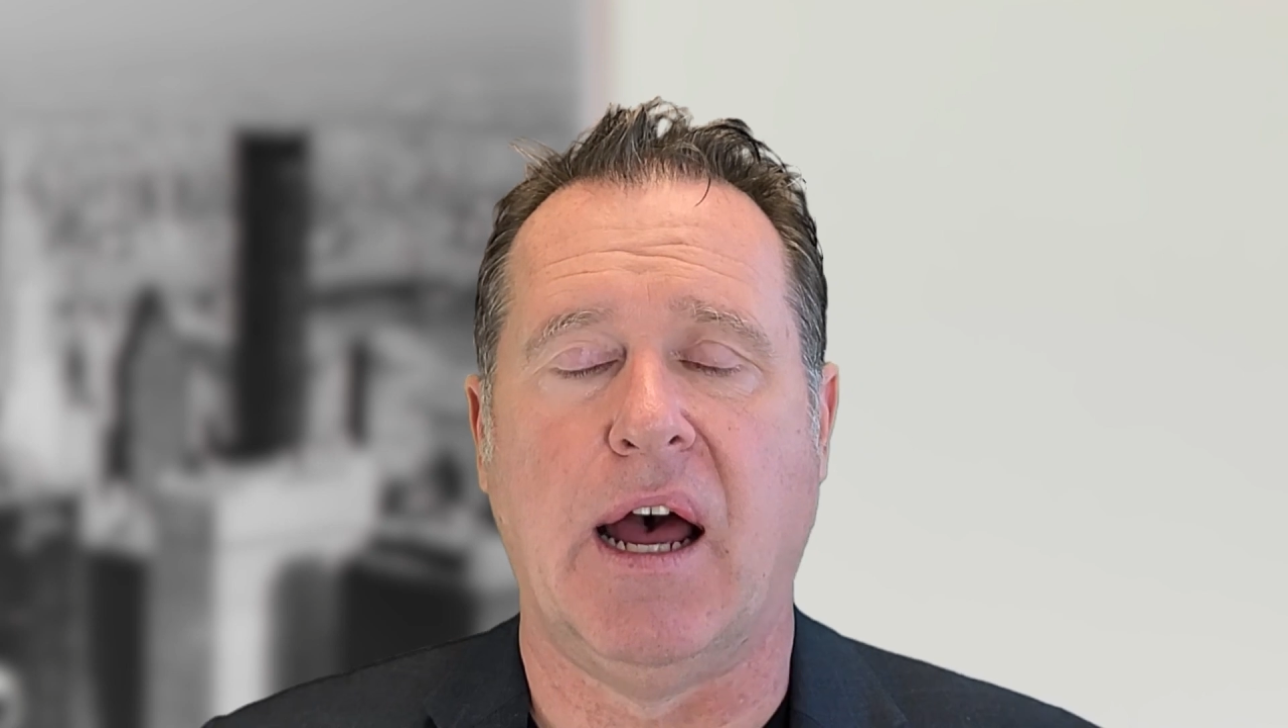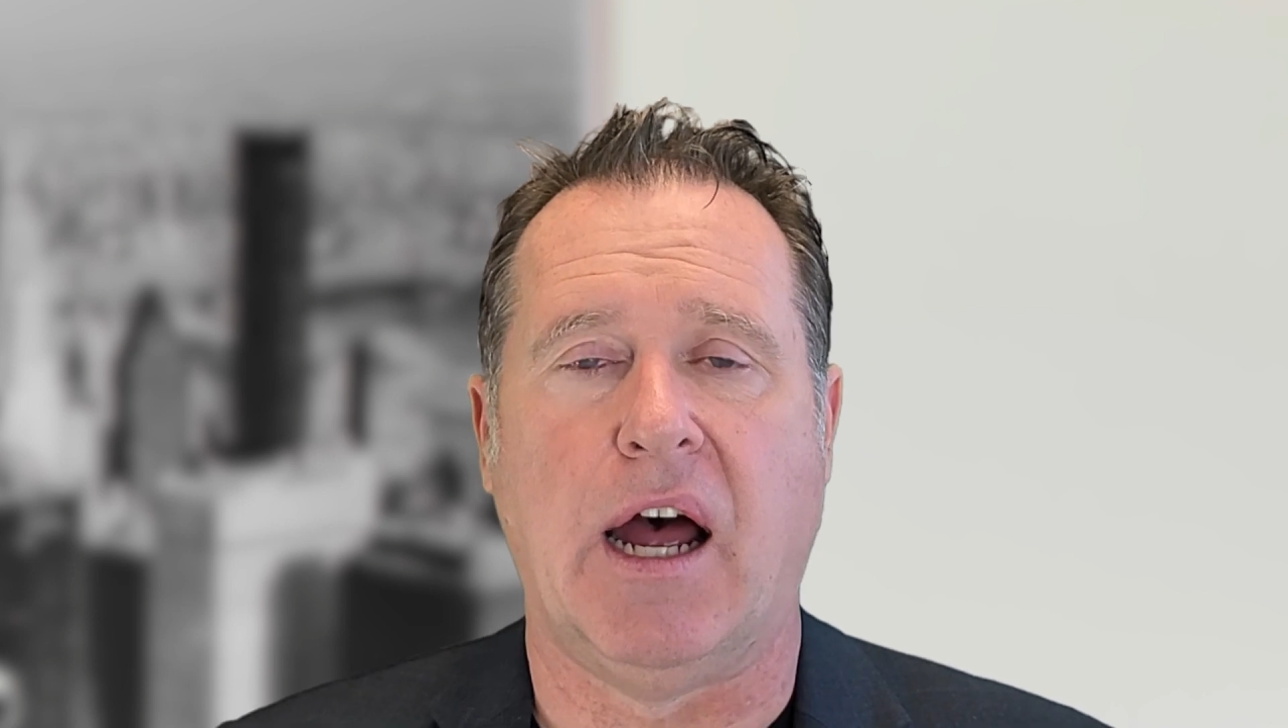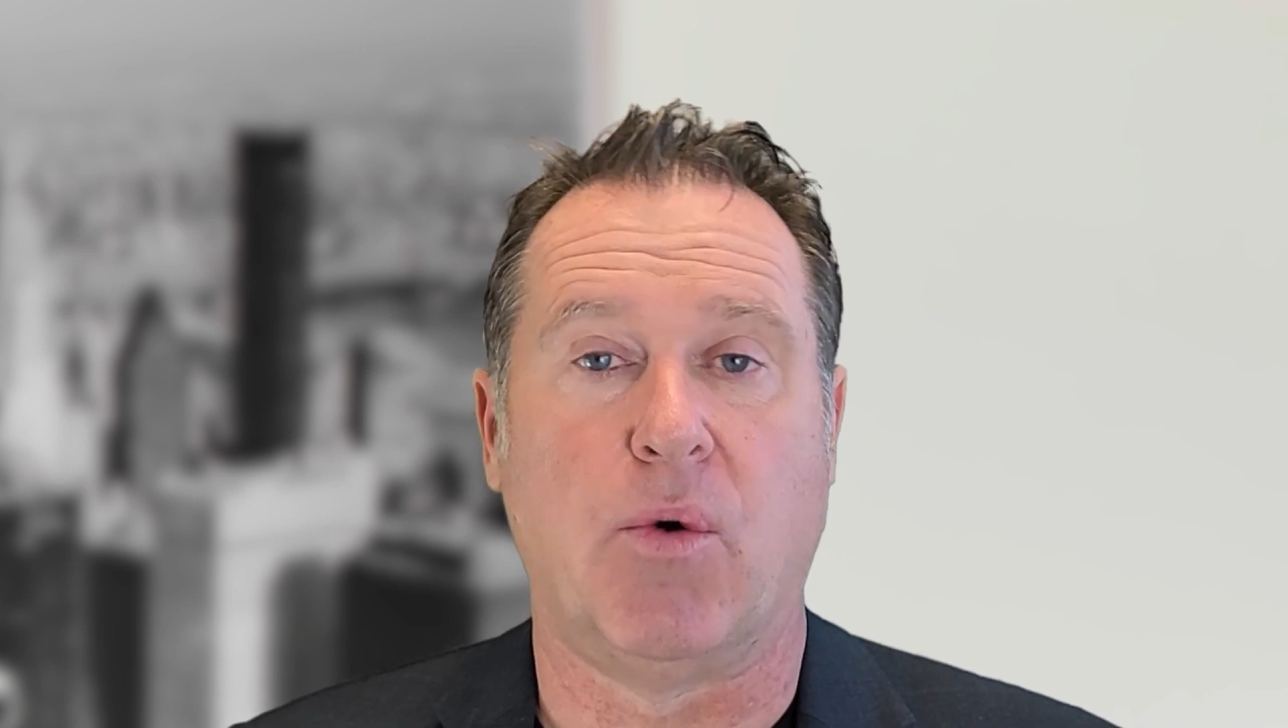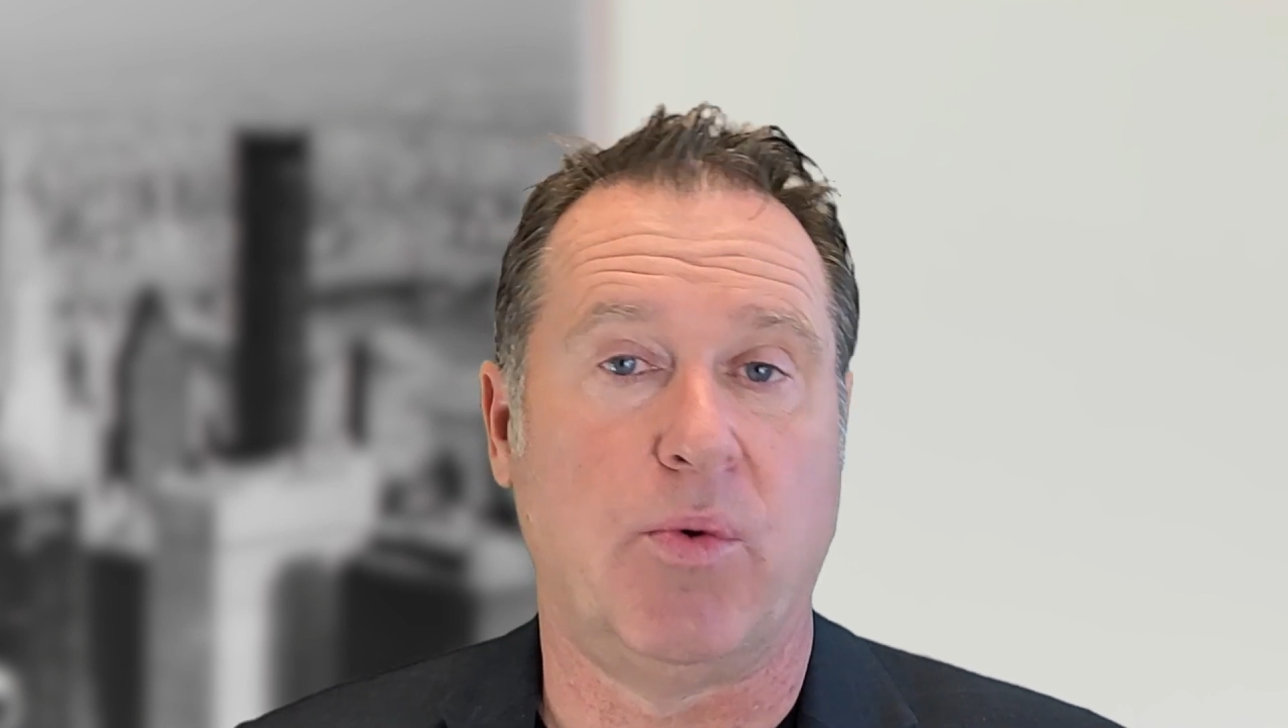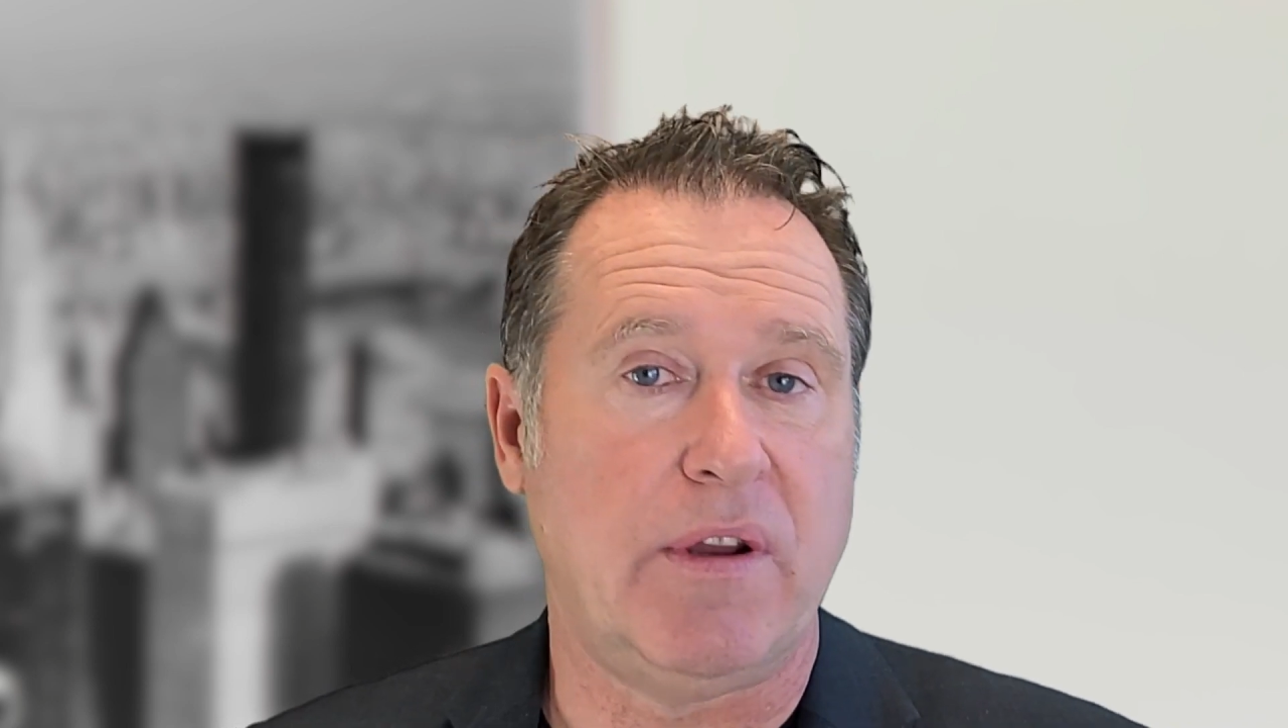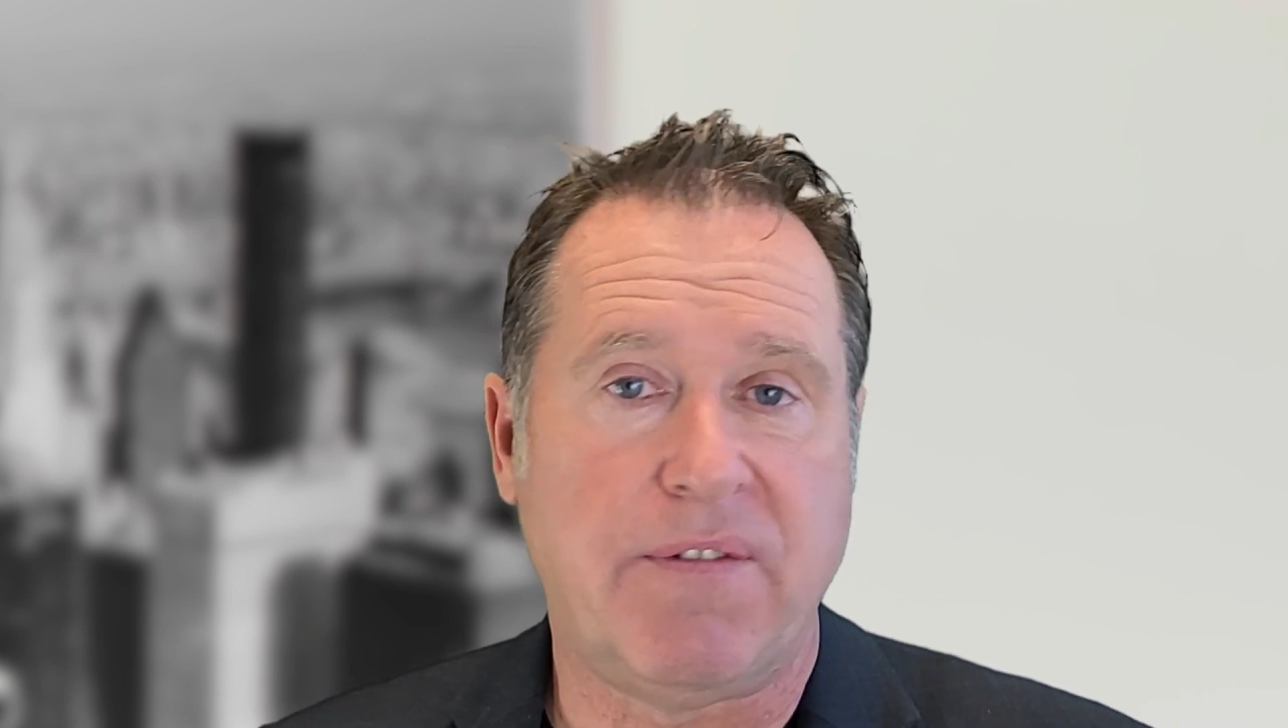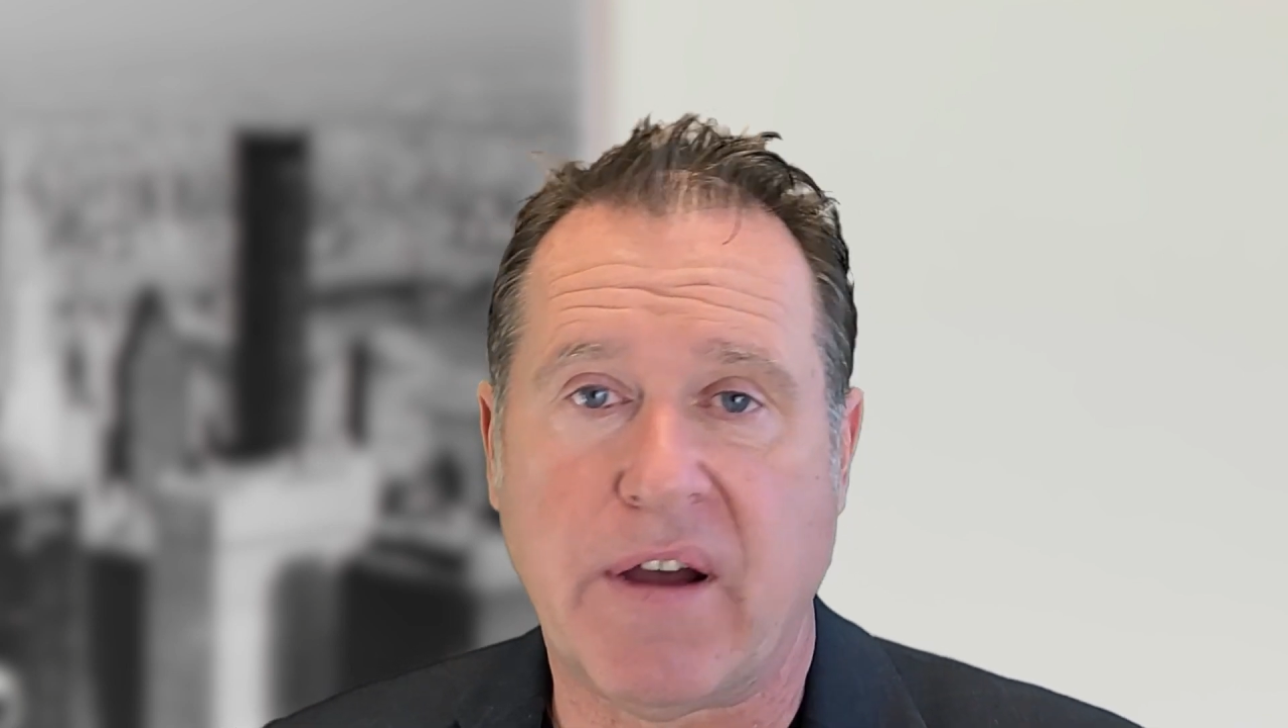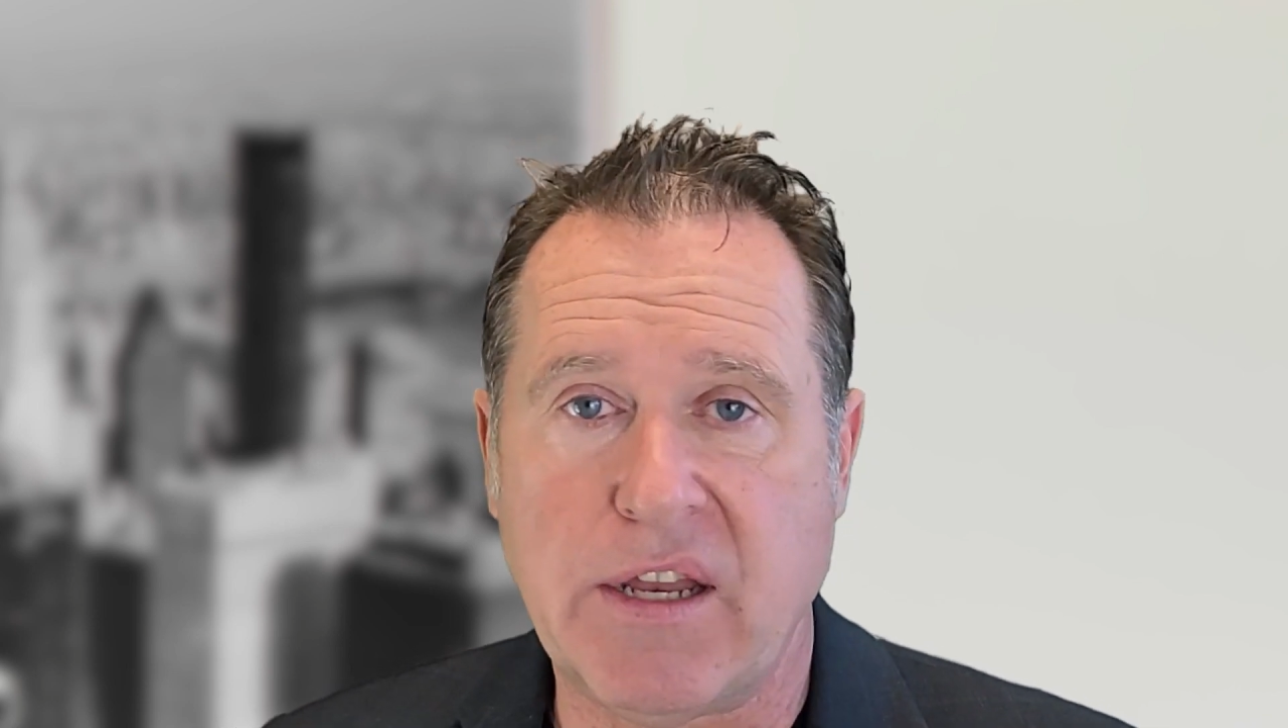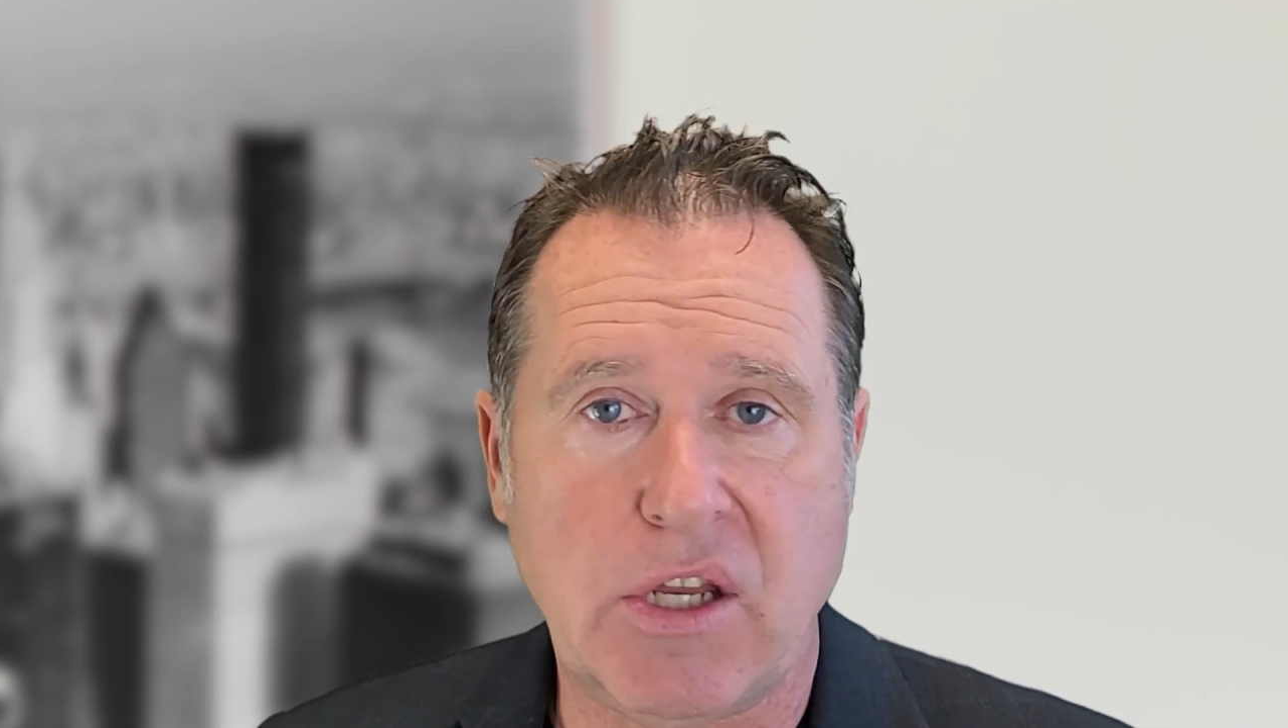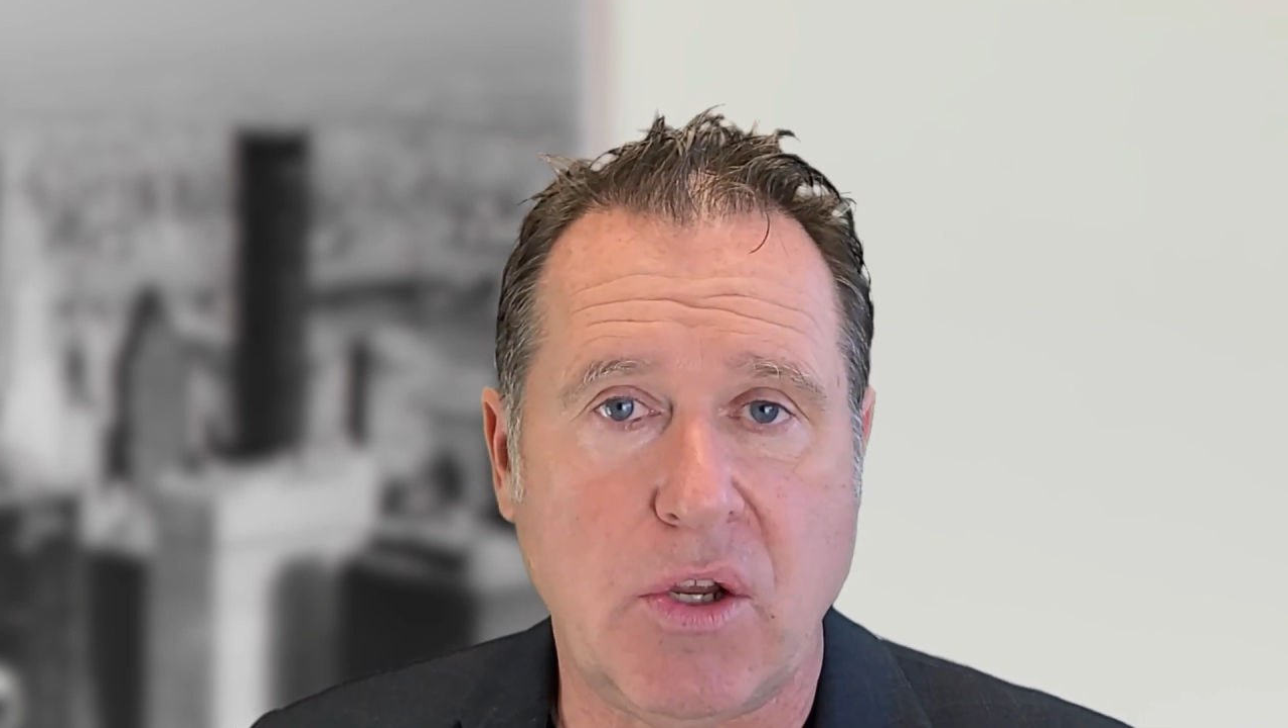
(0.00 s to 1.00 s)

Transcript: uh, refund